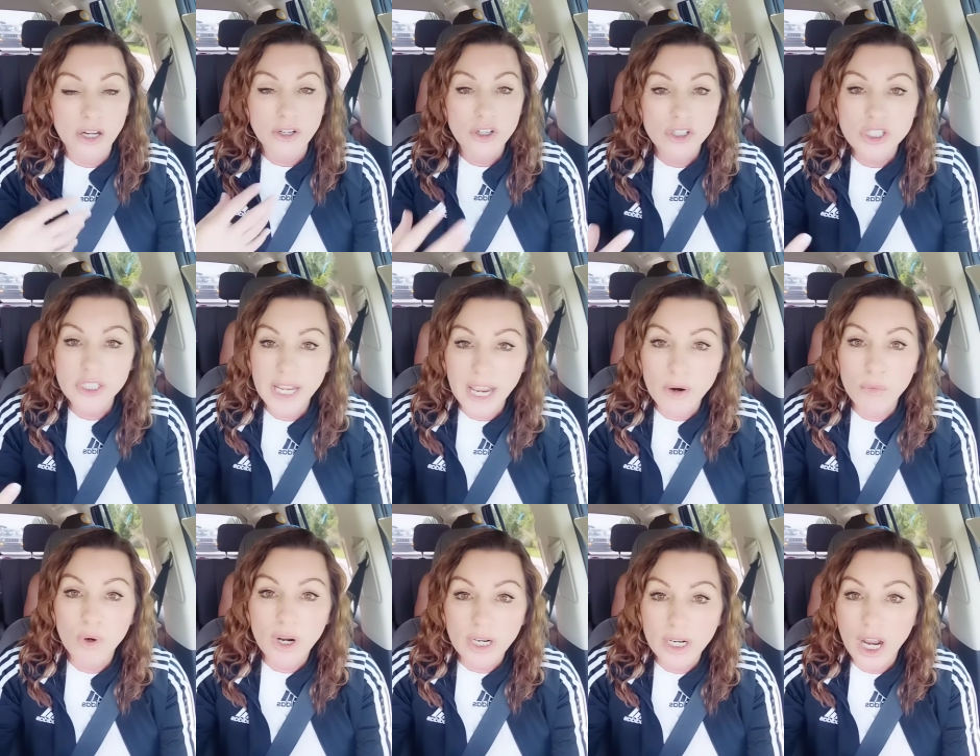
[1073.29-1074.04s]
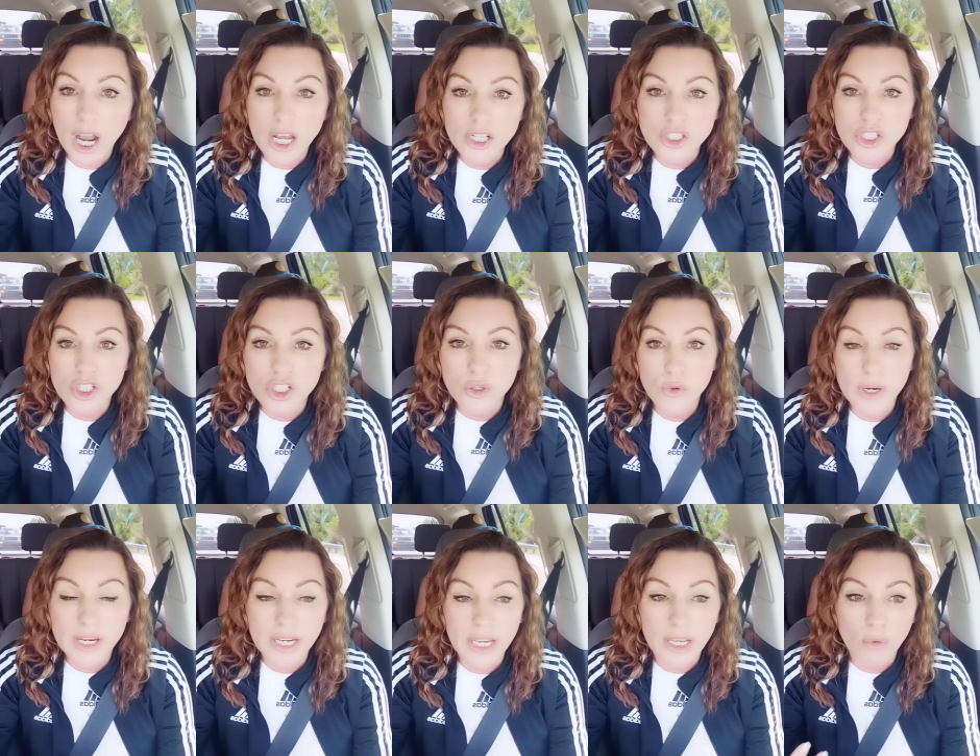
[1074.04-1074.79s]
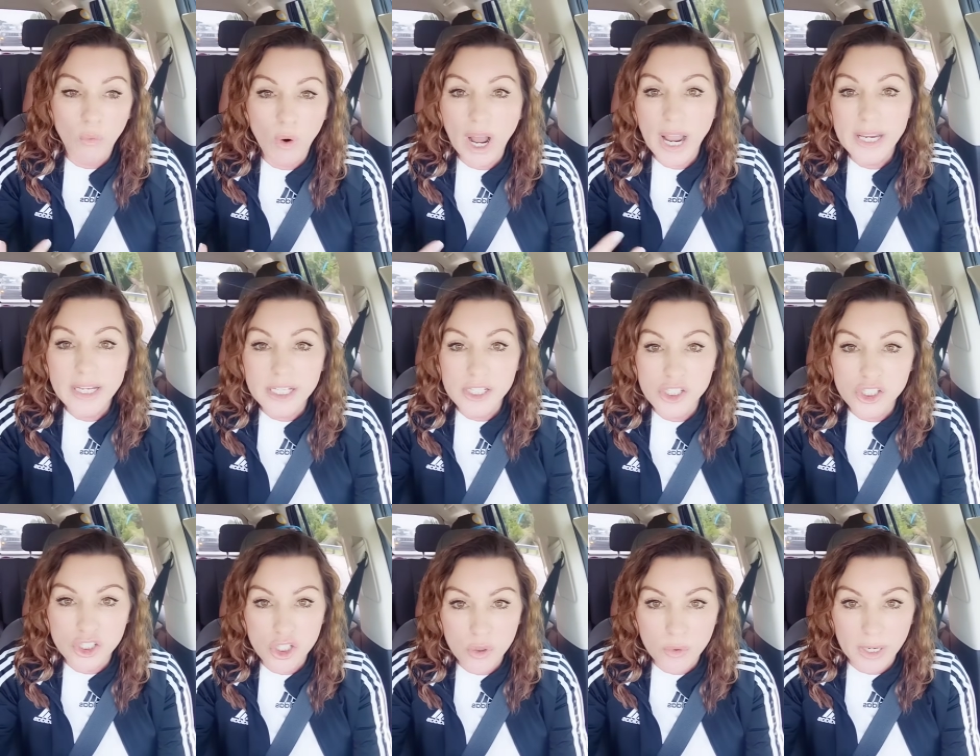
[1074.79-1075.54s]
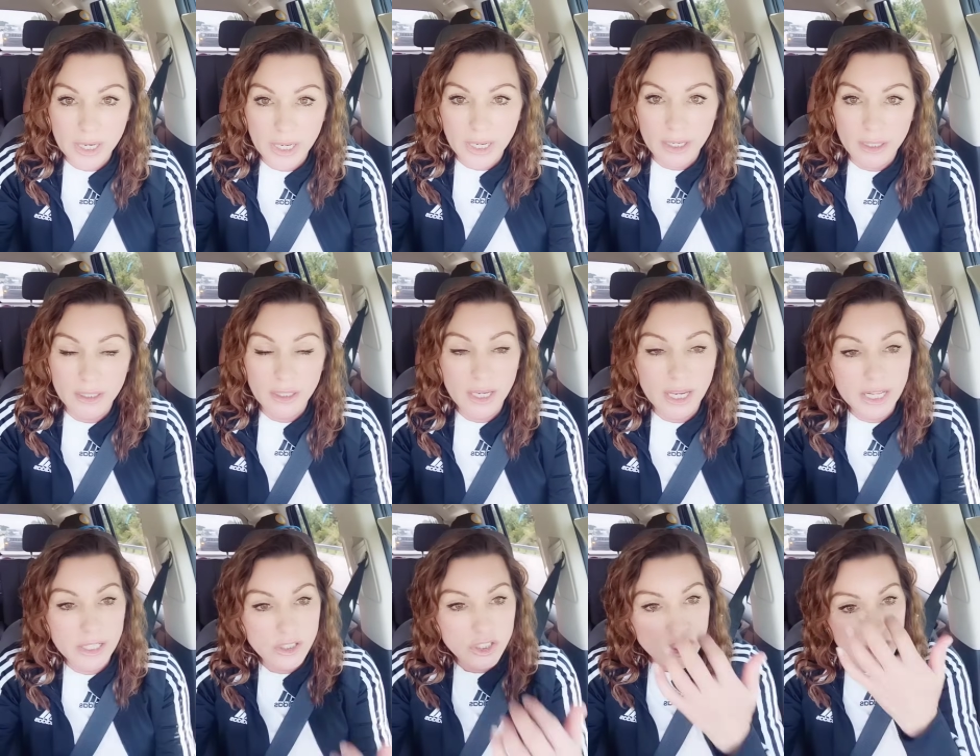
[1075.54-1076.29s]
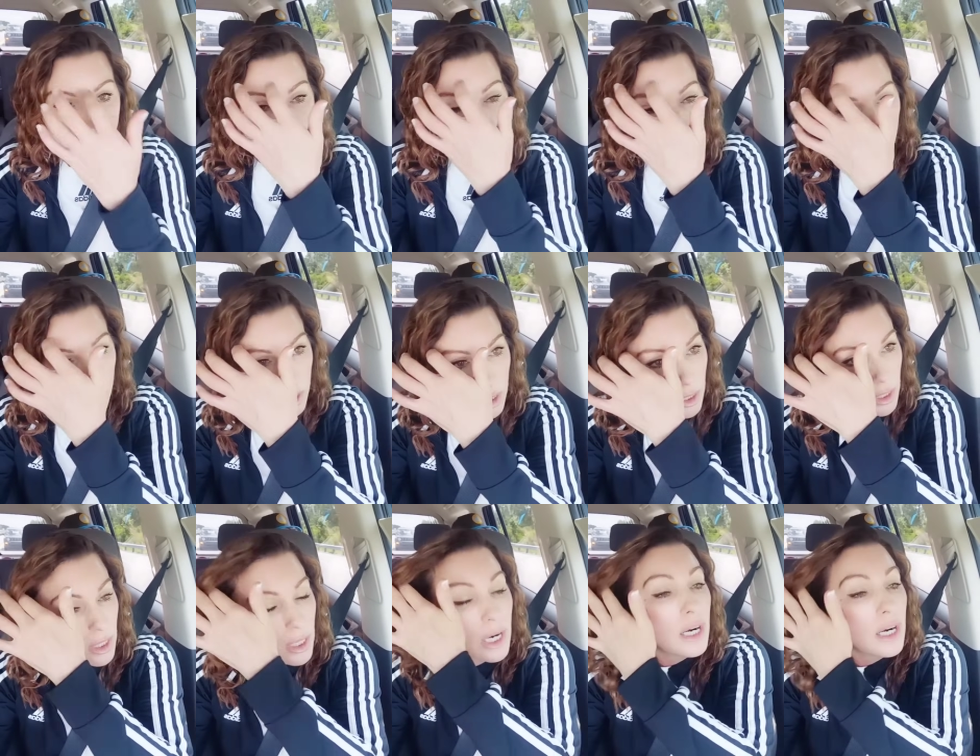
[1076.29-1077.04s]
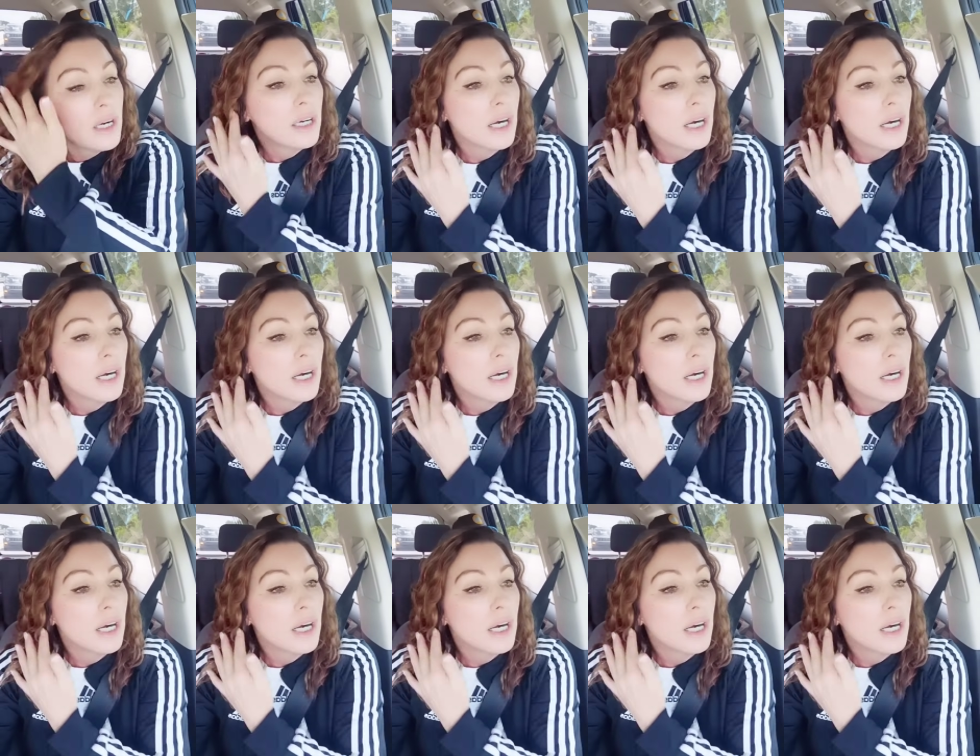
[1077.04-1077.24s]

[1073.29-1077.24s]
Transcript: to understand what God's doing and why he's doing it. And so